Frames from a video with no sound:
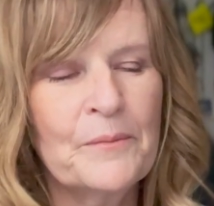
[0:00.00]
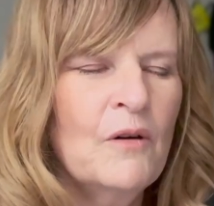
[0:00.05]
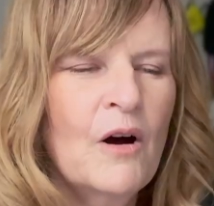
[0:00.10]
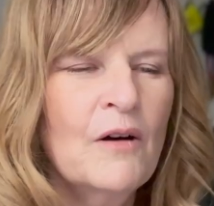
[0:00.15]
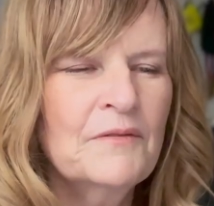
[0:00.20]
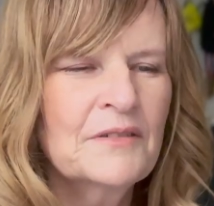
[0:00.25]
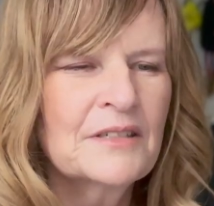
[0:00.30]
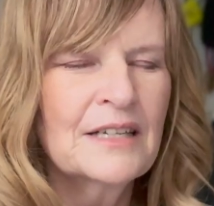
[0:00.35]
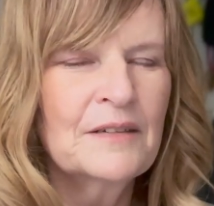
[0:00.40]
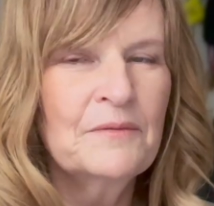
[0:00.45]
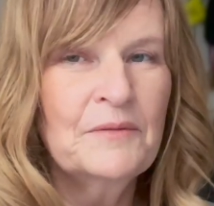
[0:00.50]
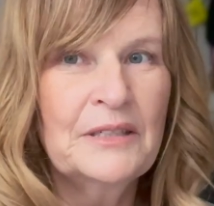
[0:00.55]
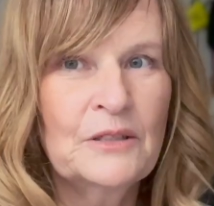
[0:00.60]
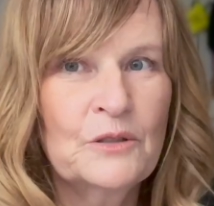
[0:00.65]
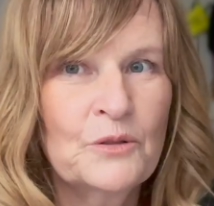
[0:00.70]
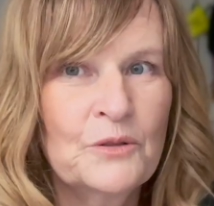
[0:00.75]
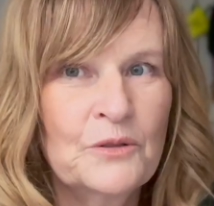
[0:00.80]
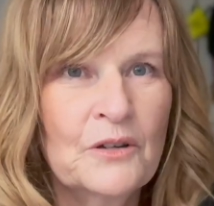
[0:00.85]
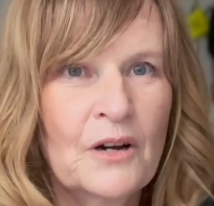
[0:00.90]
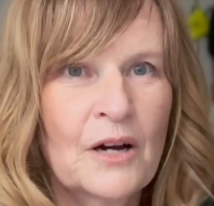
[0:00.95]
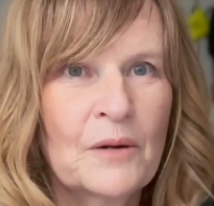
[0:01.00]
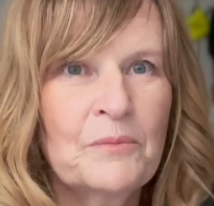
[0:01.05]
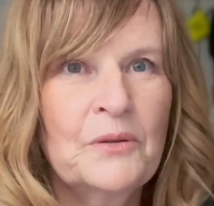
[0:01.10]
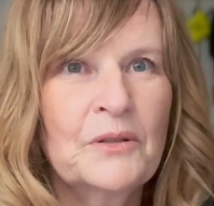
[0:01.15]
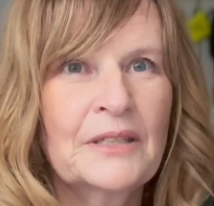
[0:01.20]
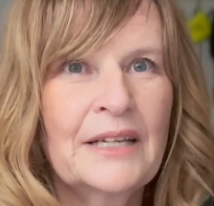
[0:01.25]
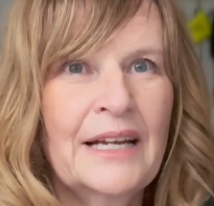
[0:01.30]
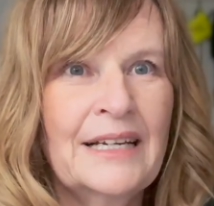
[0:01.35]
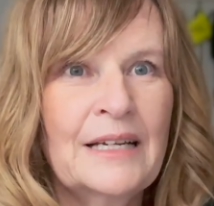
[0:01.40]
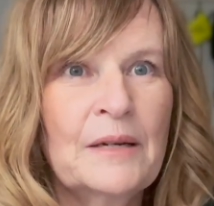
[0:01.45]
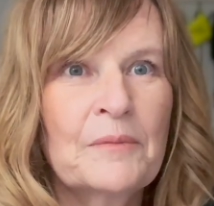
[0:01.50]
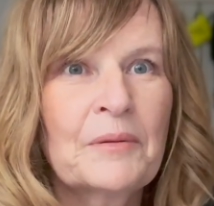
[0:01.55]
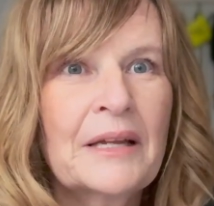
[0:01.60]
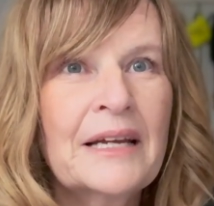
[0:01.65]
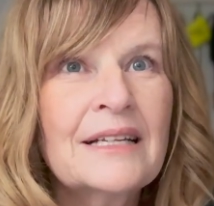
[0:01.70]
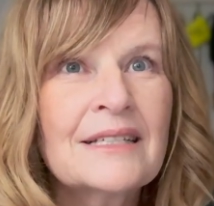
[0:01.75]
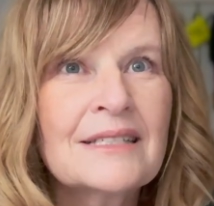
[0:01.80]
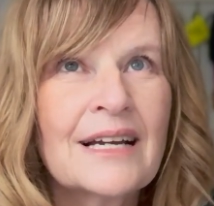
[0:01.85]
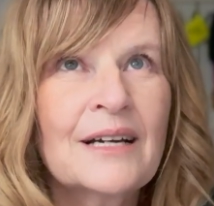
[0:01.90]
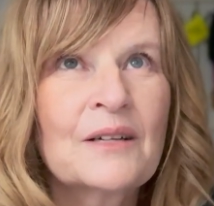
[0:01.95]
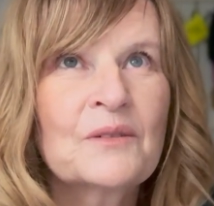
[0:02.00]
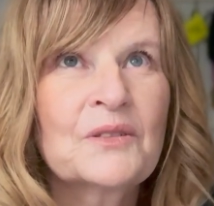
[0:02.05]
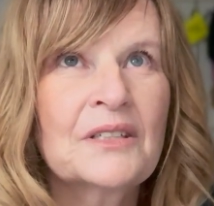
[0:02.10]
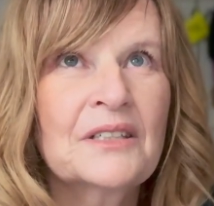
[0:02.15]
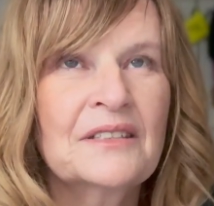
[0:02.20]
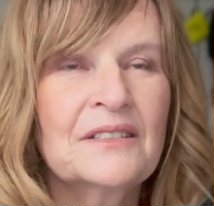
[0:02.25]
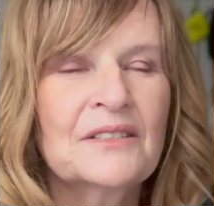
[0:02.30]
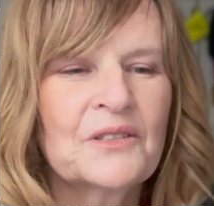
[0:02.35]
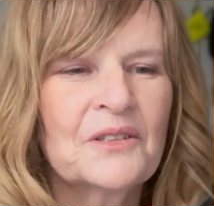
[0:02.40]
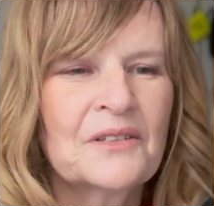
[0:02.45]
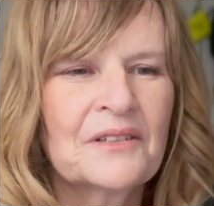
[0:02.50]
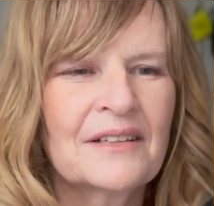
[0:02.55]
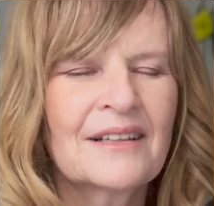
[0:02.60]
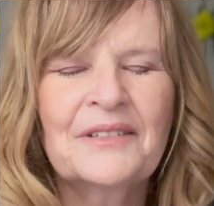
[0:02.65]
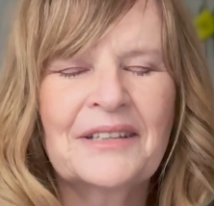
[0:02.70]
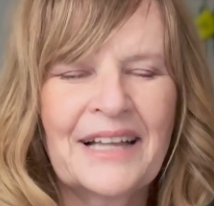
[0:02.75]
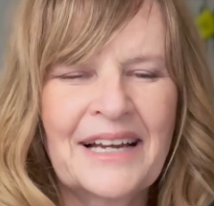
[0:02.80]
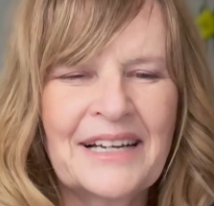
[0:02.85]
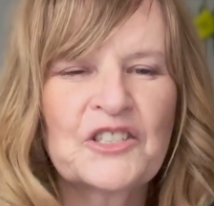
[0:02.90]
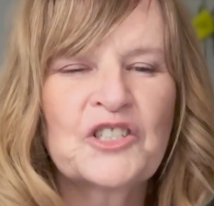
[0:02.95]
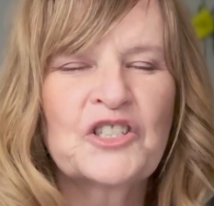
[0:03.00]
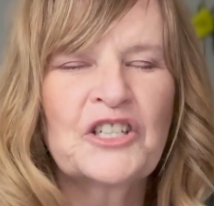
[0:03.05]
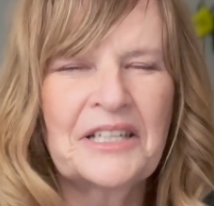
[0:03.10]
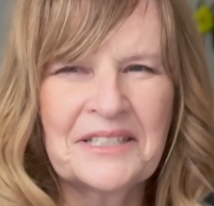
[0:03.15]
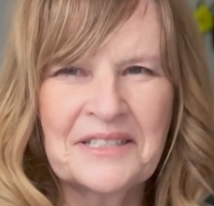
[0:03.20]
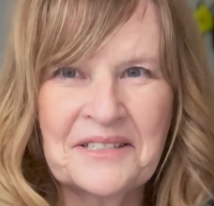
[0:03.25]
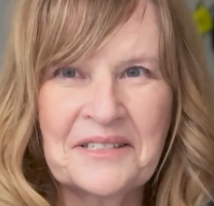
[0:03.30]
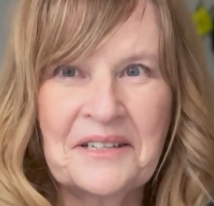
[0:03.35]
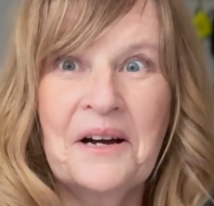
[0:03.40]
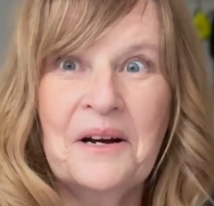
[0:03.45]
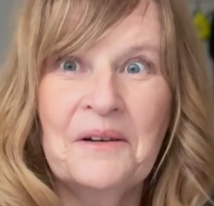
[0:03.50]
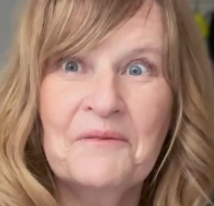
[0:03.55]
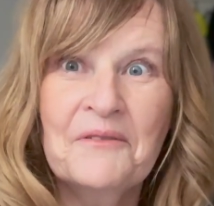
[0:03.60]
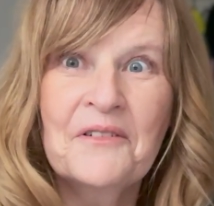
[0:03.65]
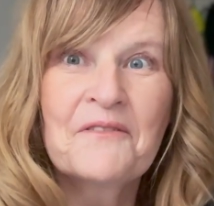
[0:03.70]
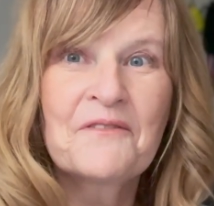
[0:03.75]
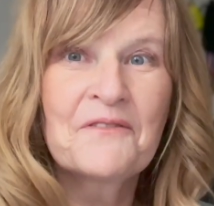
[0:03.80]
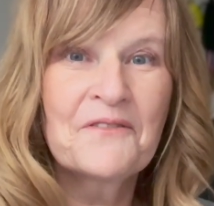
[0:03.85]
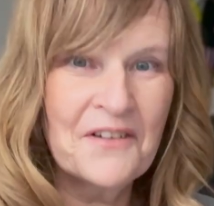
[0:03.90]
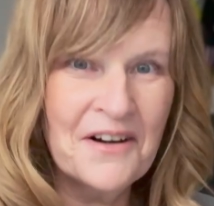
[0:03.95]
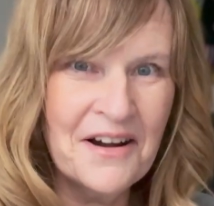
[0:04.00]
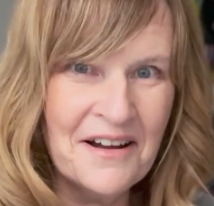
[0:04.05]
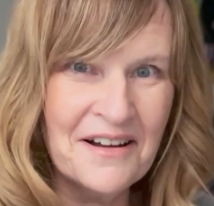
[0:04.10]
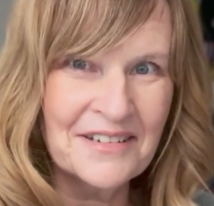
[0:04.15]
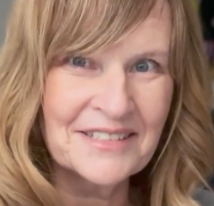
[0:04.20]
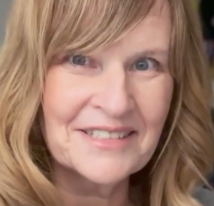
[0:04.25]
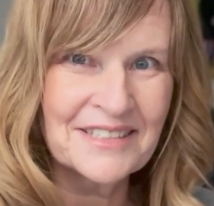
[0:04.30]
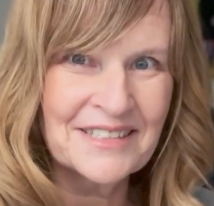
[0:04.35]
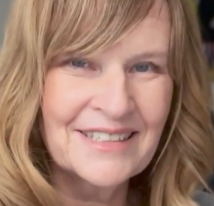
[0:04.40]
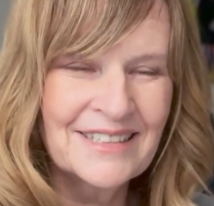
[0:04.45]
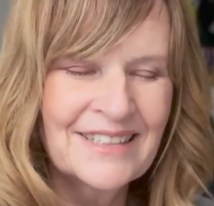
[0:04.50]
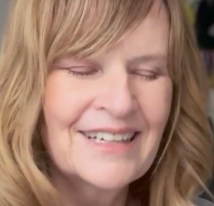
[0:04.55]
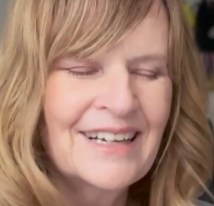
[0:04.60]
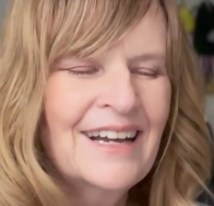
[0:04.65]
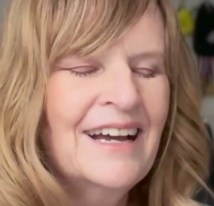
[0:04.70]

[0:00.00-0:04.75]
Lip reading: Obviously, we do not put any plants out until last chance of frost.